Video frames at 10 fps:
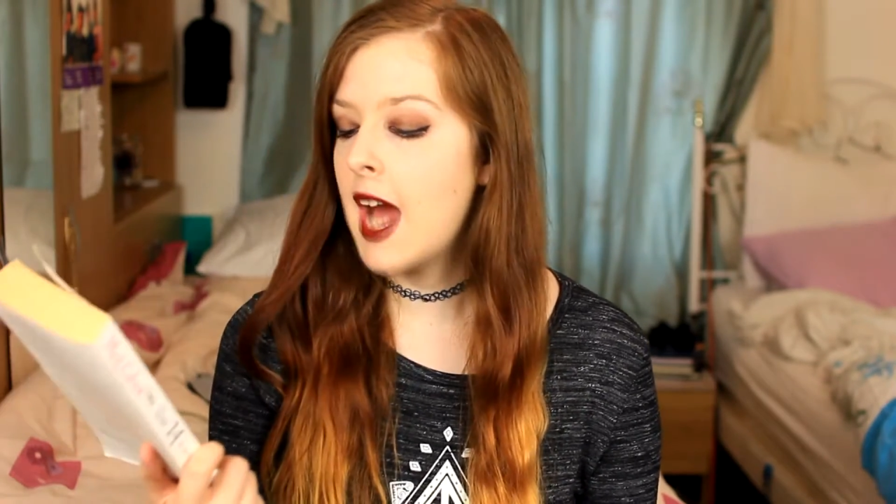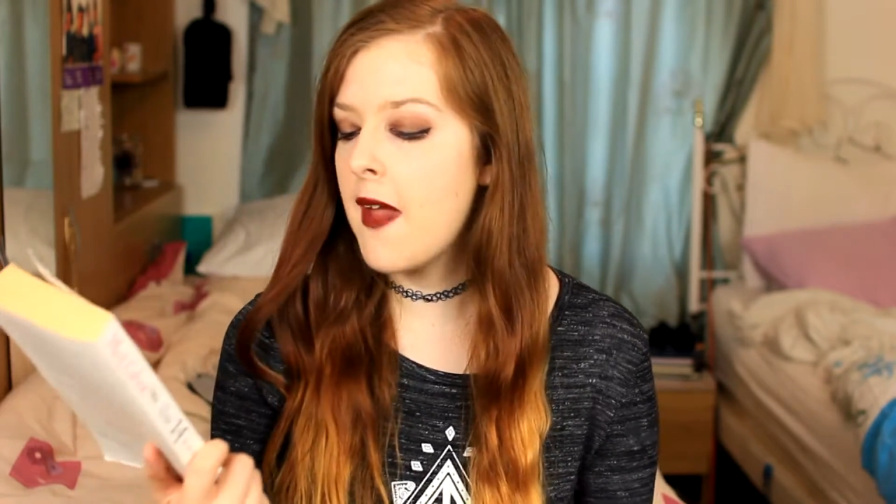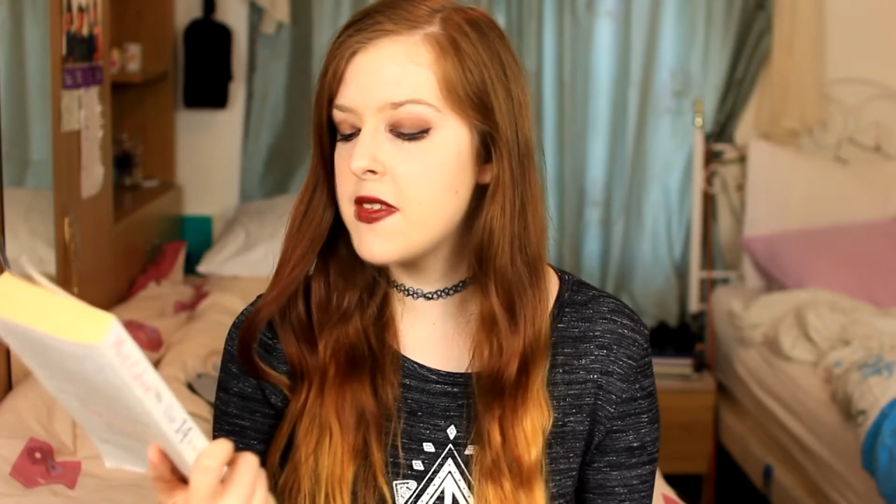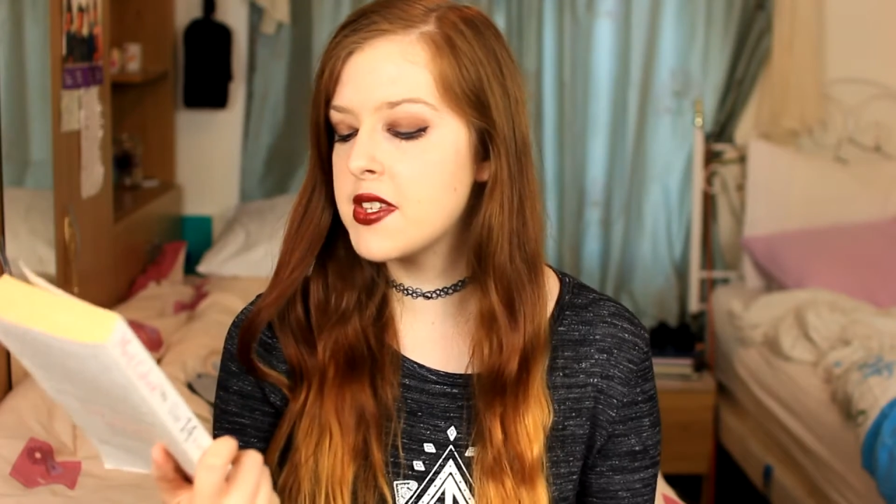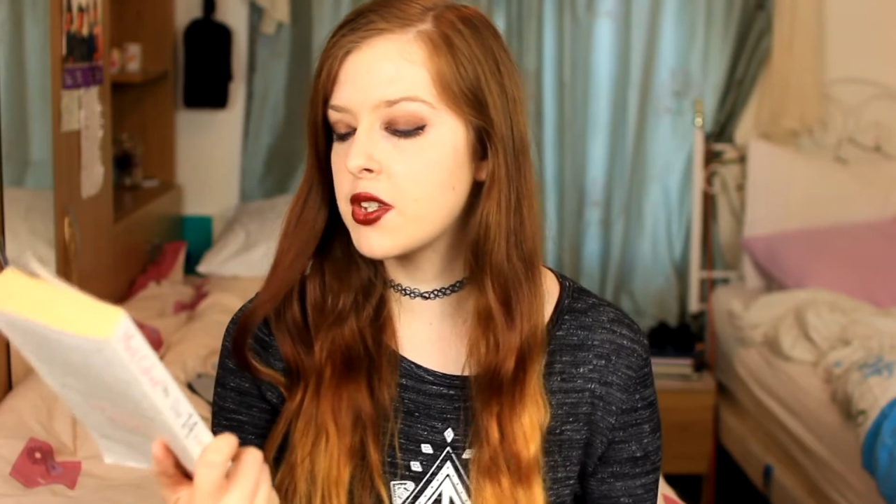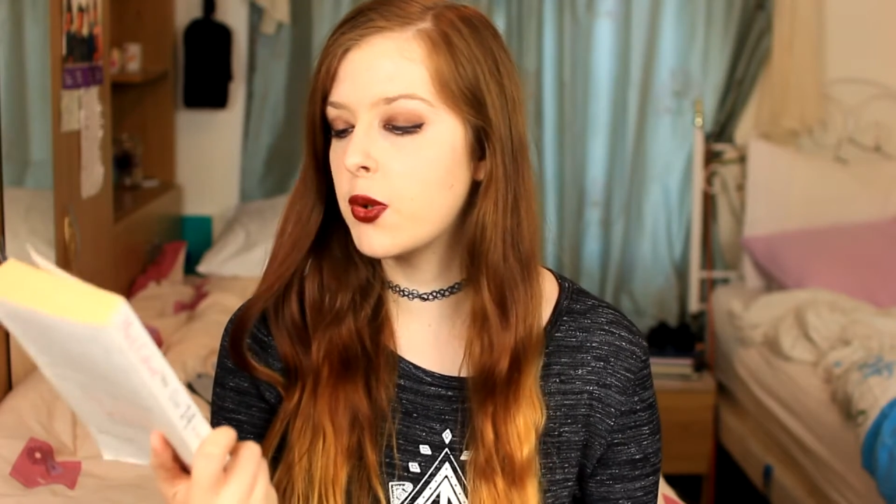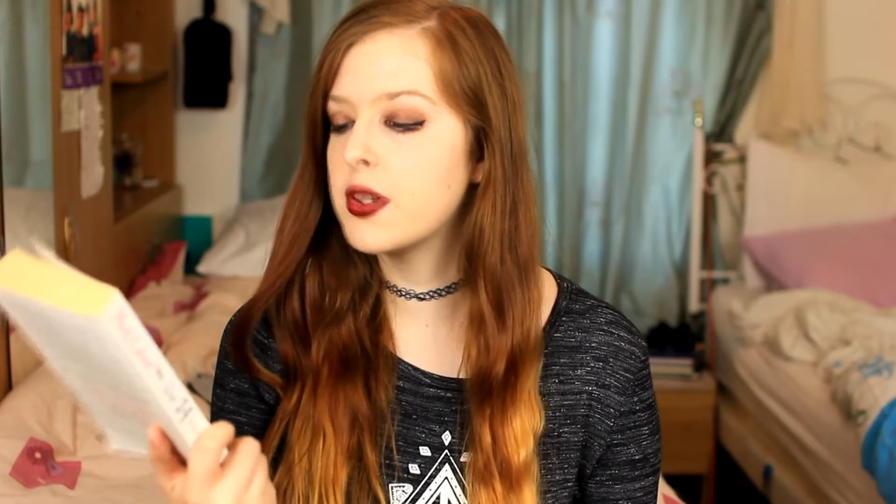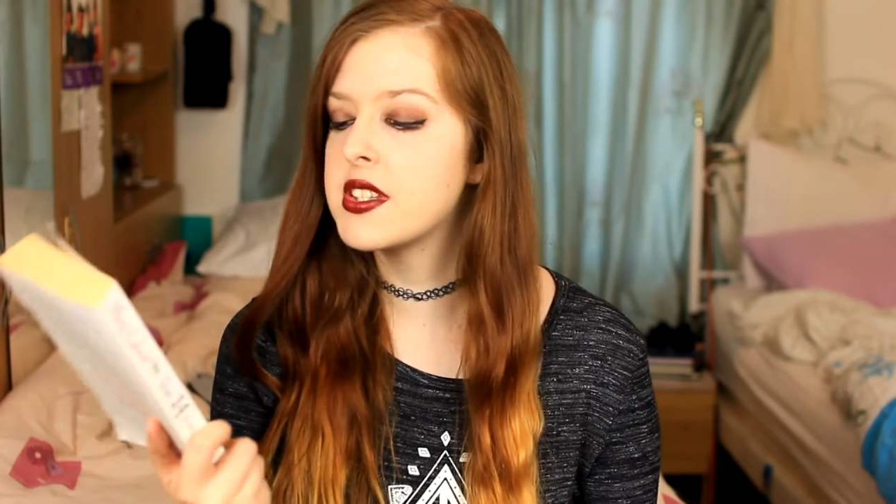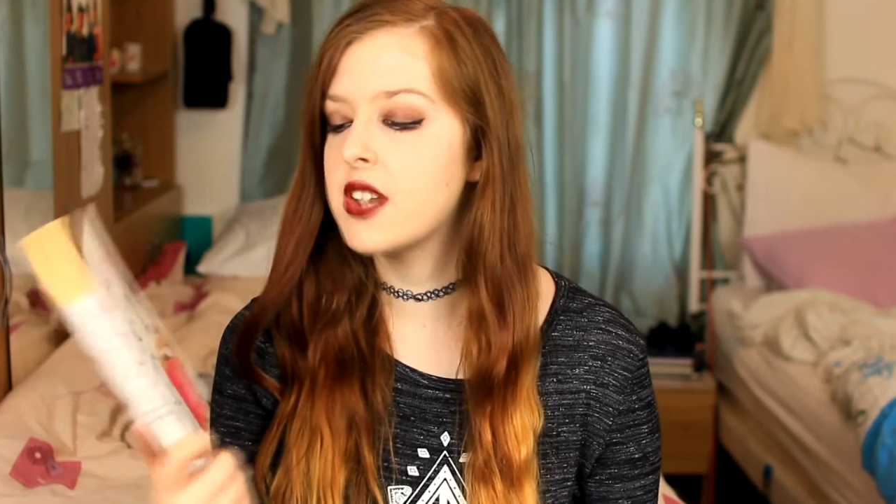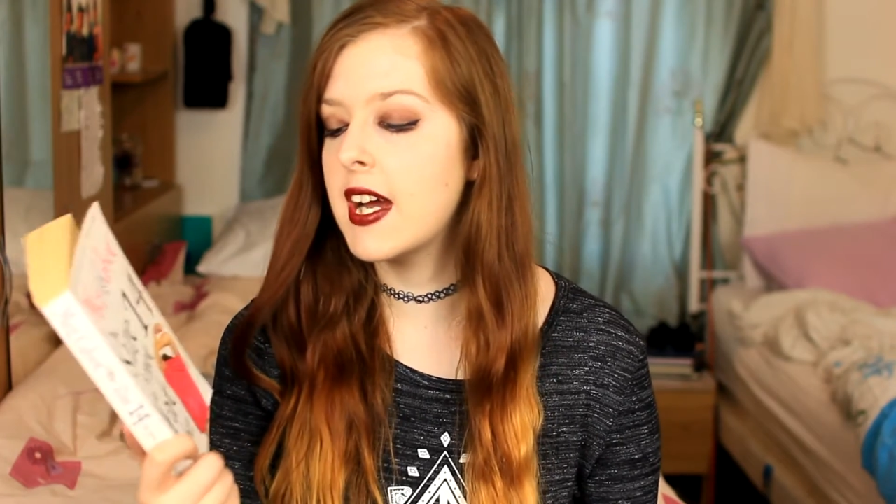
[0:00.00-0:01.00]
And this is
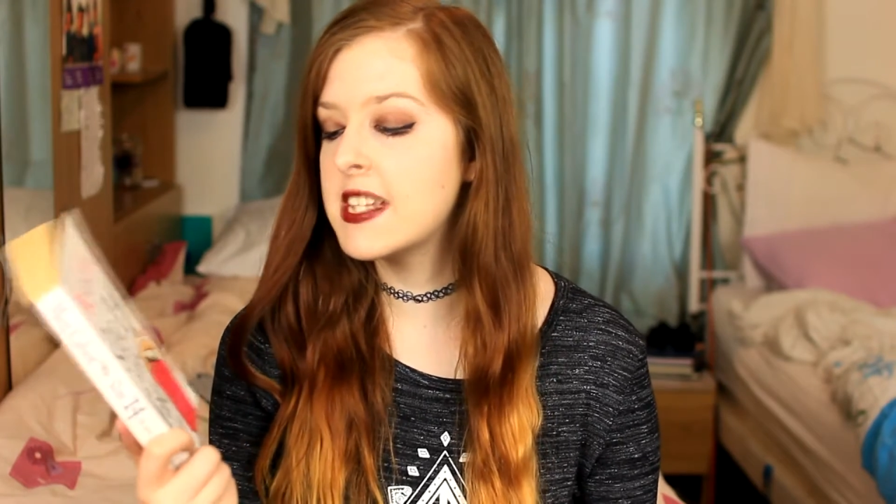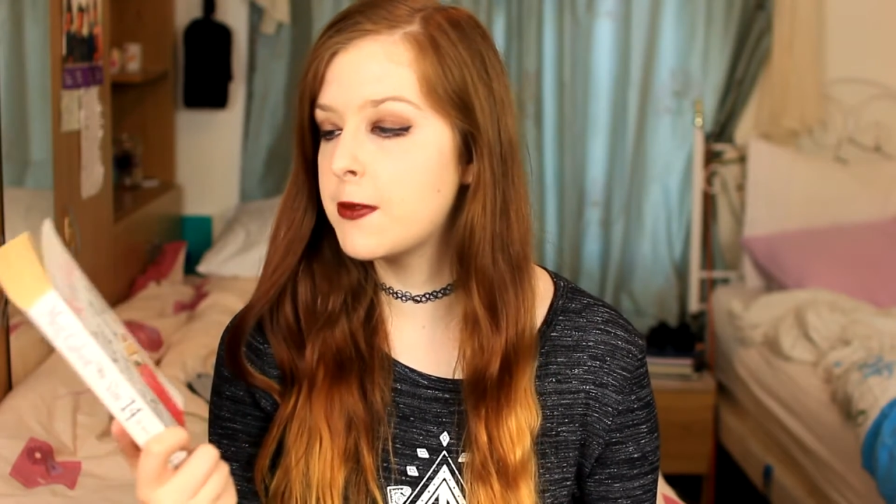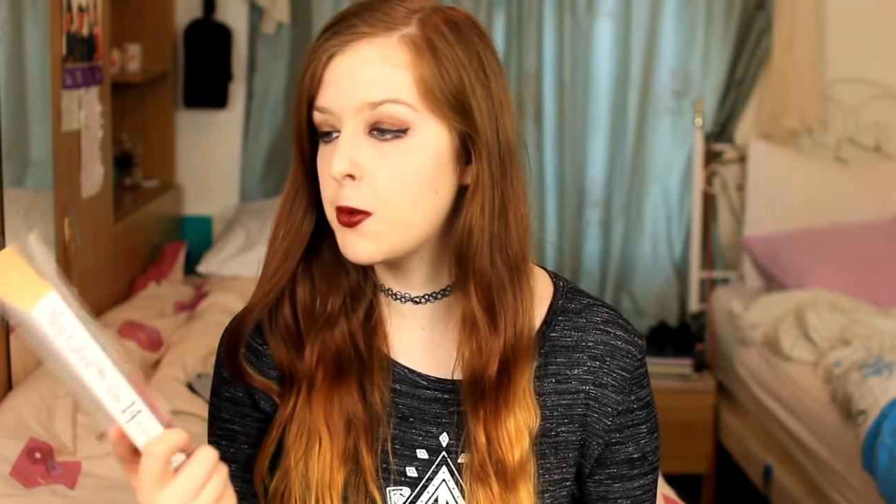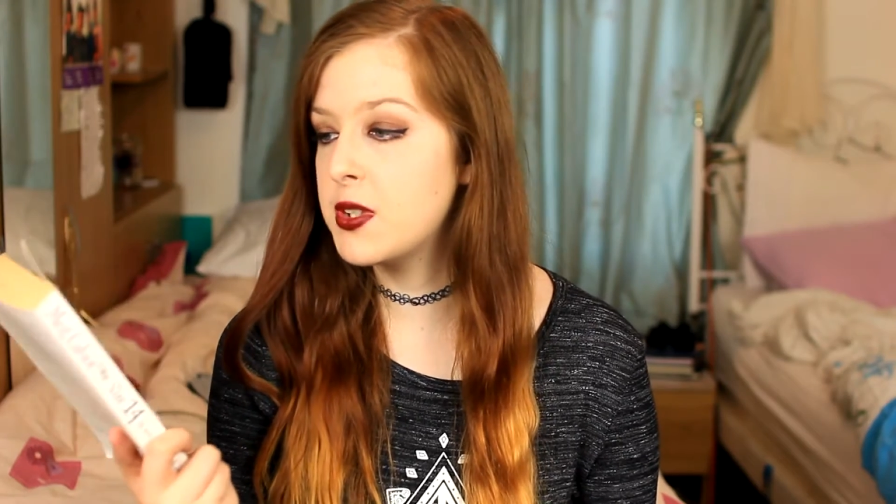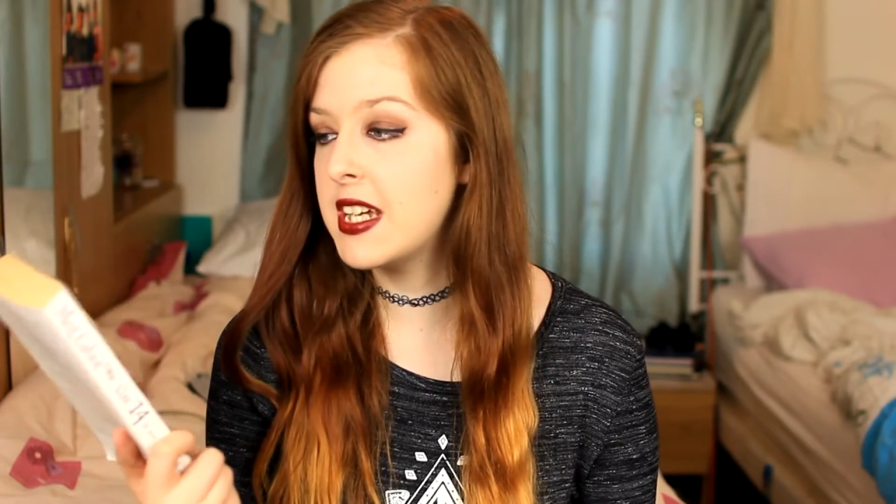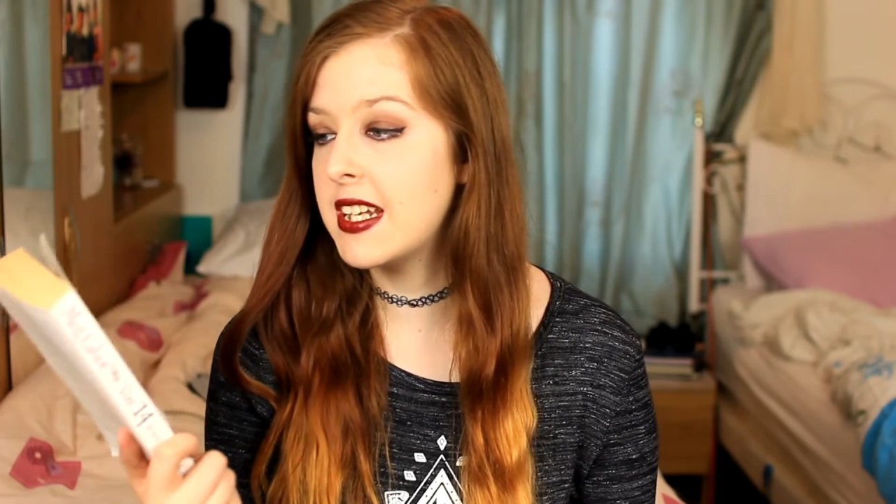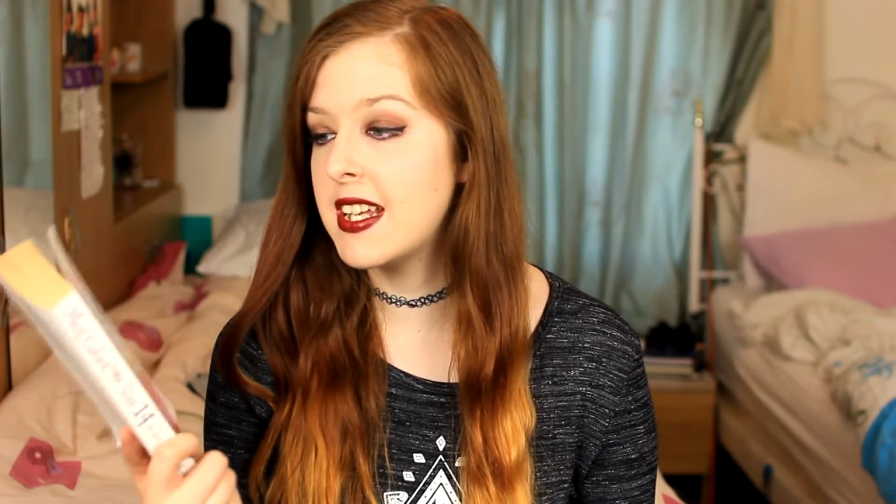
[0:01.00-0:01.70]
called Size 14